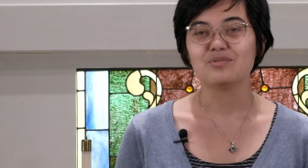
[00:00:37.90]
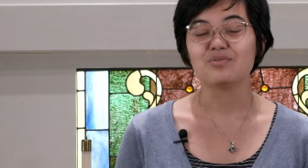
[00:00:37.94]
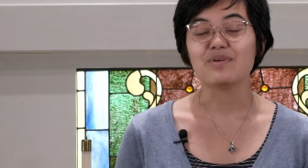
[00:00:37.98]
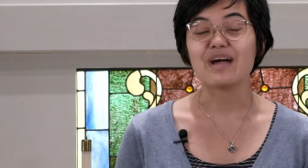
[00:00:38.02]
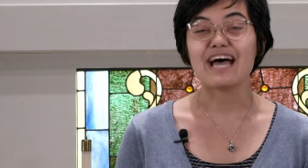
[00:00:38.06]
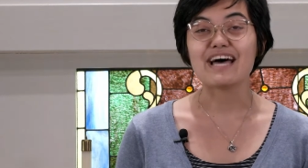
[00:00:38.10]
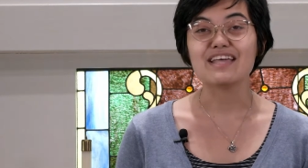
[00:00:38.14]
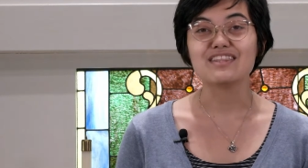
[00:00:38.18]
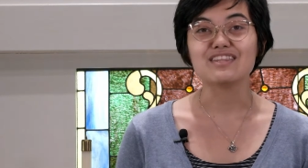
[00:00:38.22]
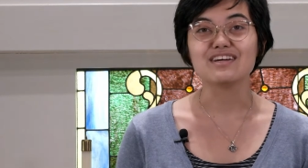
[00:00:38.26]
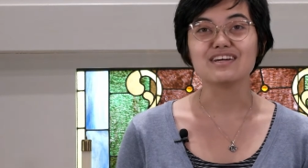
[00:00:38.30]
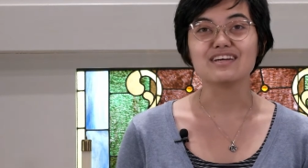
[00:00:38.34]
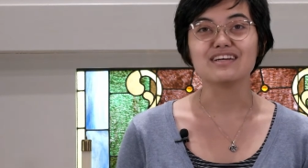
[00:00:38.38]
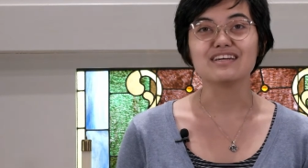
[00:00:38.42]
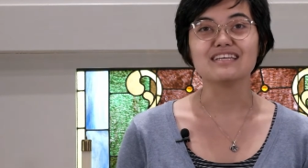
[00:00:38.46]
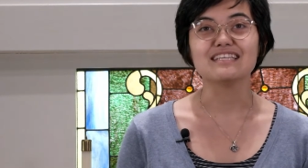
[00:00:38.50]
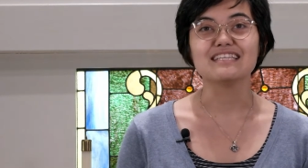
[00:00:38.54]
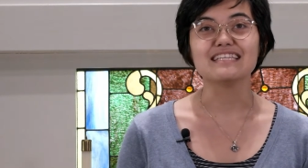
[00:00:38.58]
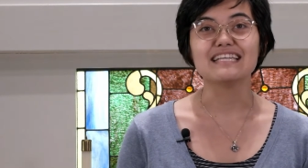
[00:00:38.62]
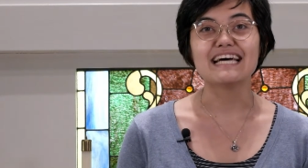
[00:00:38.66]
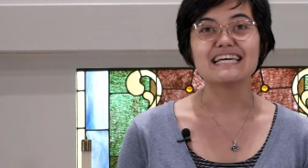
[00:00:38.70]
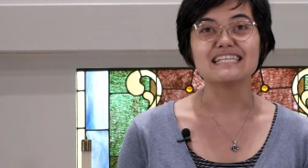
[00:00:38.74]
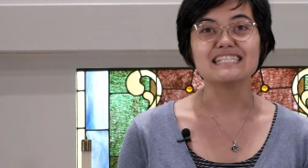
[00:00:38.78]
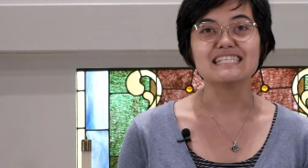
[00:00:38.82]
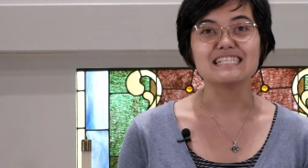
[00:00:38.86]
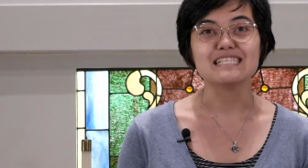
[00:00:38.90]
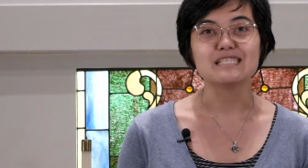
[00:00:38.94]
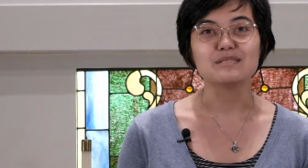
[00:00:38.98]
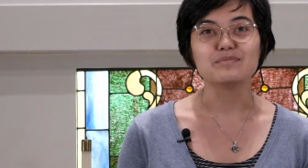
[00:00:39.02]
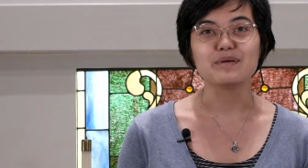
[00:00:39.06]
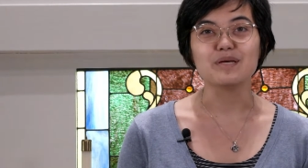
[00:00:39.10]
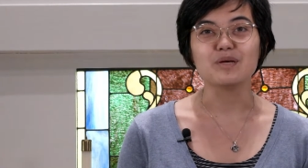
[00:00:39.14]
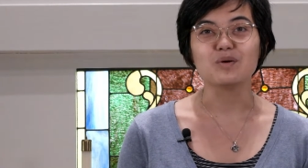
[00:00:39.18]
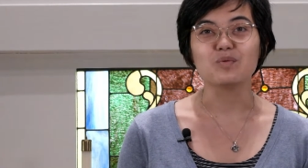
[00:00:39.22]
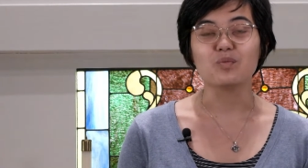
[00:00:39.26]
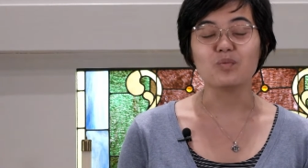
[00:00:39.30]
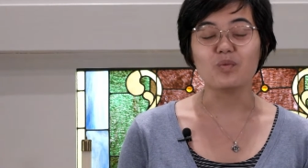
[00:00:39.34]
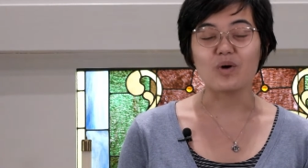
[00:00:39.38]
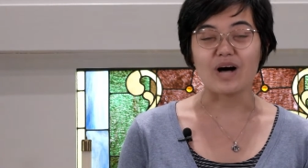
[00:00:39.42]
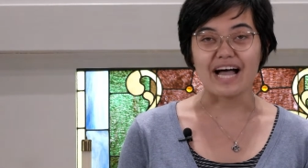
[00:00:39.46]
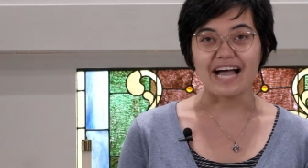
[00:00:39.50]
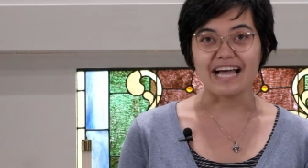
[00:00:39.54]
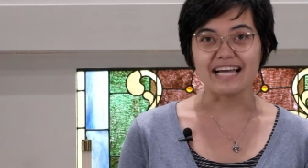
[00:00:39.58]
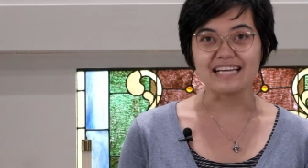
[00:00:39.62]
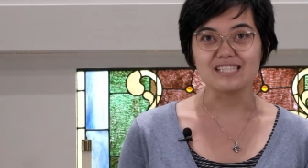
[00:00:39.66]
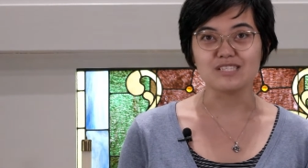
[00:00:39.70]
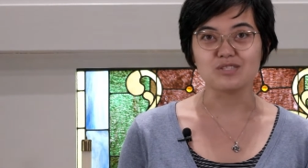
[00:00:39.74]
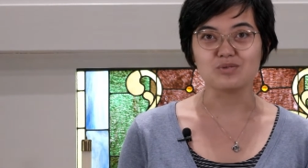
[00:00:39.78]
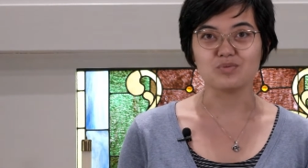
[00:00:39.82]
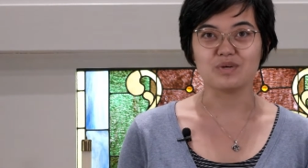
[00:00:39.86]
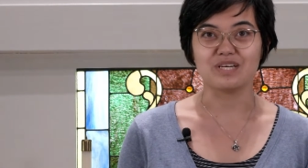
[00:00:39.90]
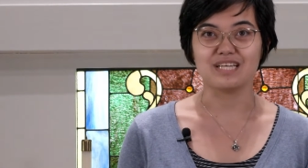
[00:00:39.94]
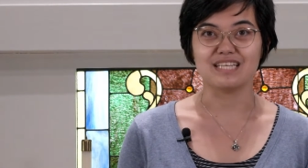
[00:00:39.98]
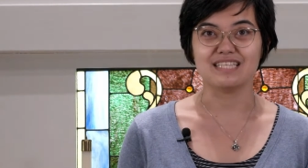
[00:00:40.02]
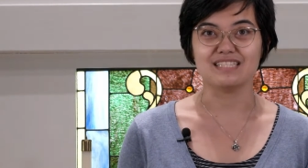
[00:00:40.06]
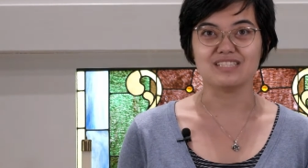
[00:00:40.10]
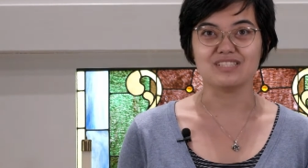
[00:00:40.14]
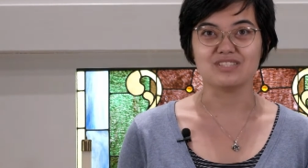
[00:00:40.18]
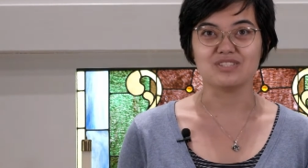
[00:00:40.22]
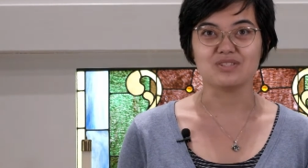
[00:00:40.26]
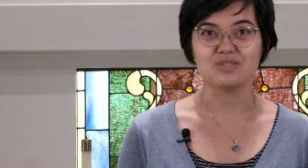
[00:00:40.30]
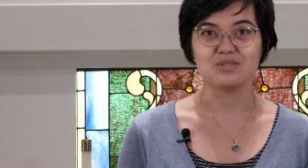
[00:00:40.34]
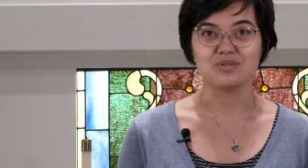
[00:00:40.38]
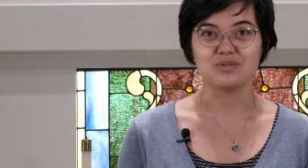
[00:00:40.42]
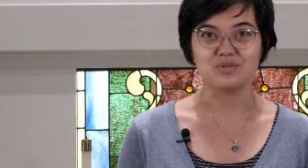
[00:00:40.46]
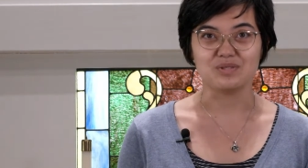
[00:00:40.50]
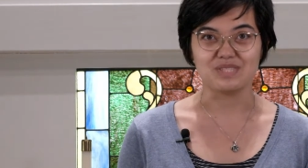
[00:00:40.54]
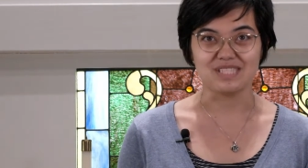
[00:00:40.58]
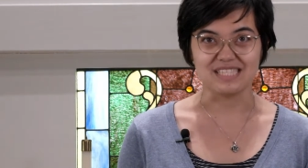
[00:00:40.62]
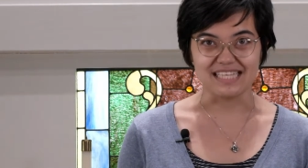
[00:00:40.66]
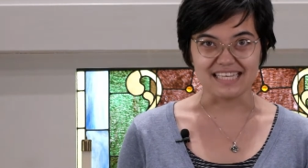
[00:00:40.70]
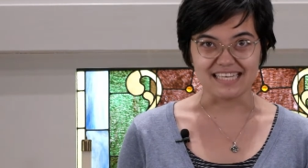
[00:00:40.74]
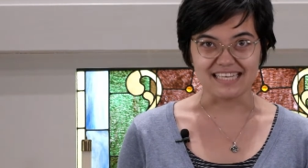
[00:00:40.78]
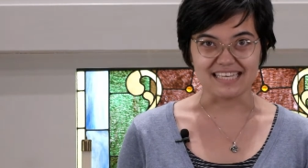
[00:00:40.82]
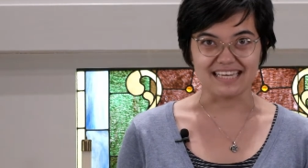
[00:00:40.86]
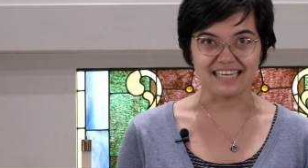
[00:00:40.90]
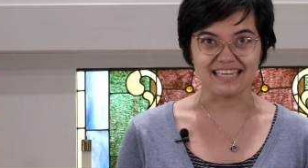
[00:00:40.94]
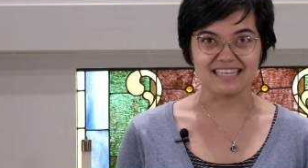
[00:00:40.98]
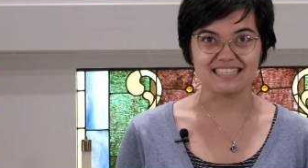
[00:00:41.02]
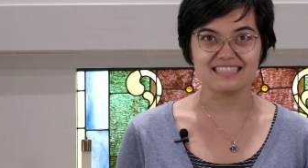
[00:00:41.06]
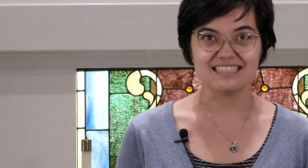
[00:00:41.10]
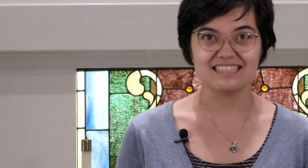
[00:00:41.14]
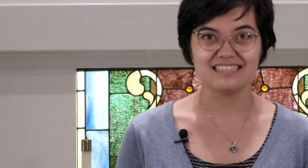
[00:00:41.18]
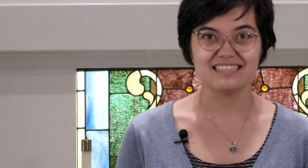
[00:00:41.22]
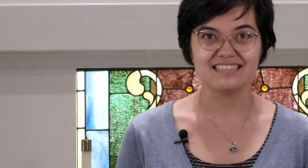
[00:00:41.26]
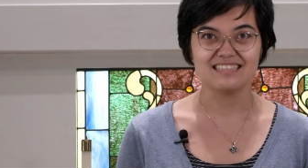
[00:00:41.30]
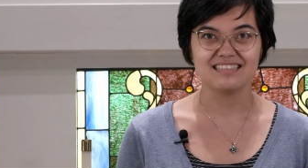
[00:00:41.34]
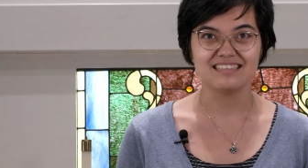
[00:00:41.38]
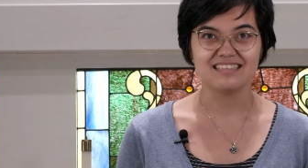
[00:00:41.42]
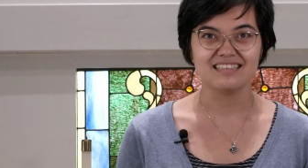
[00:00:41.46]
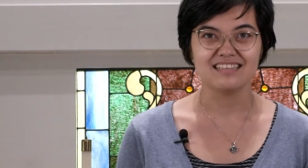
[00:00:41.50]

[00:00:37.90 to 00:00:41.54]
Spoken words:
Rather, let us be wise ones who seek it.